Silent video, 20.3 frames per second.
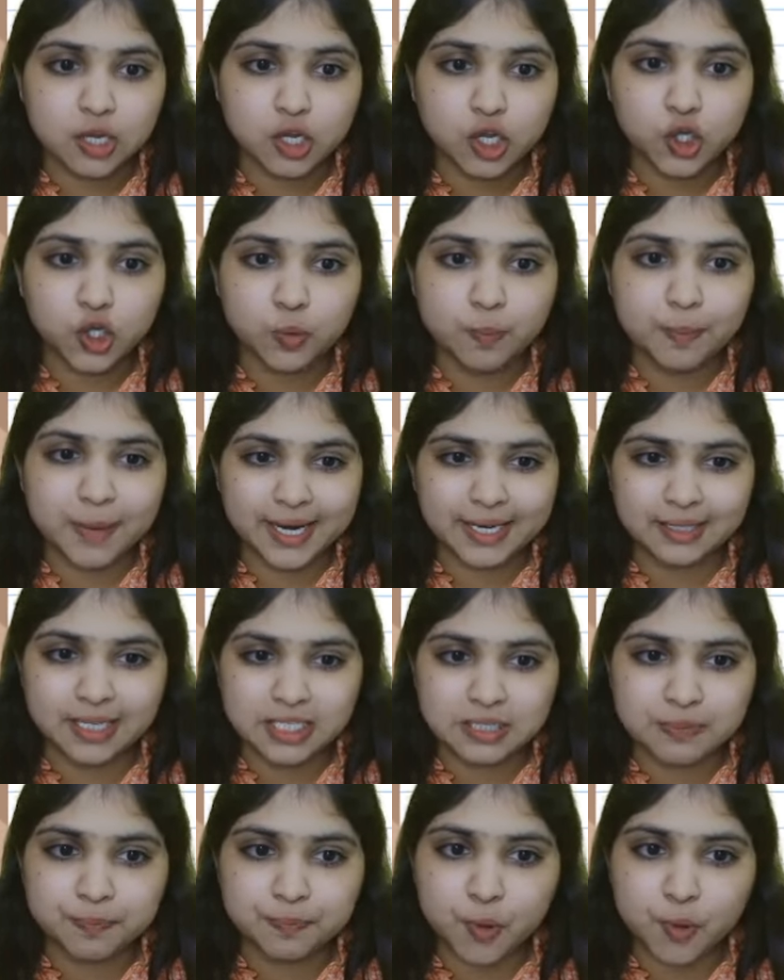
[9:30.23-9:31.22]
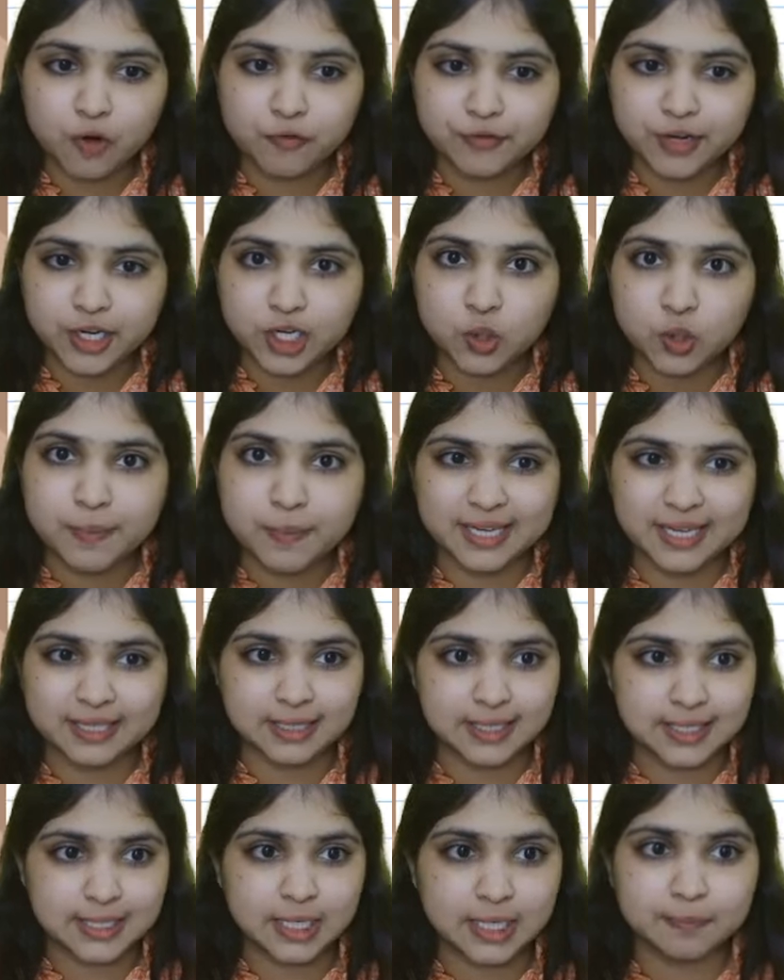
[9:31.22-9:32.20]
you made this profit, you made
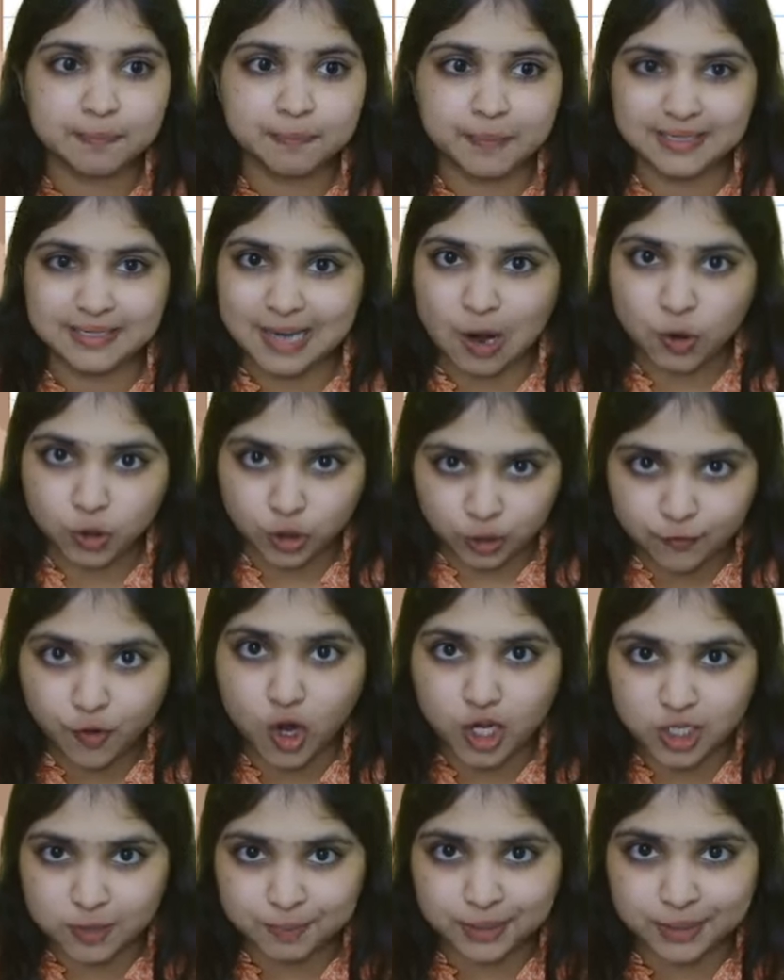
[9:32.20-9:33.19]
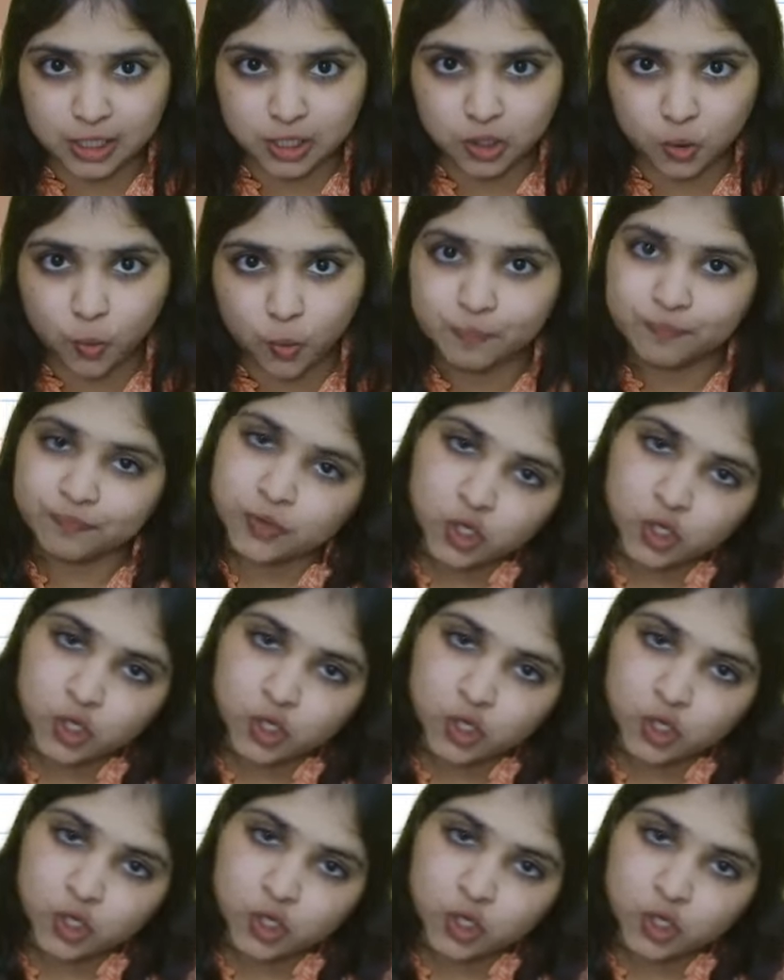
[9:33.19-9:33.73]
this surplus out of hospital, no?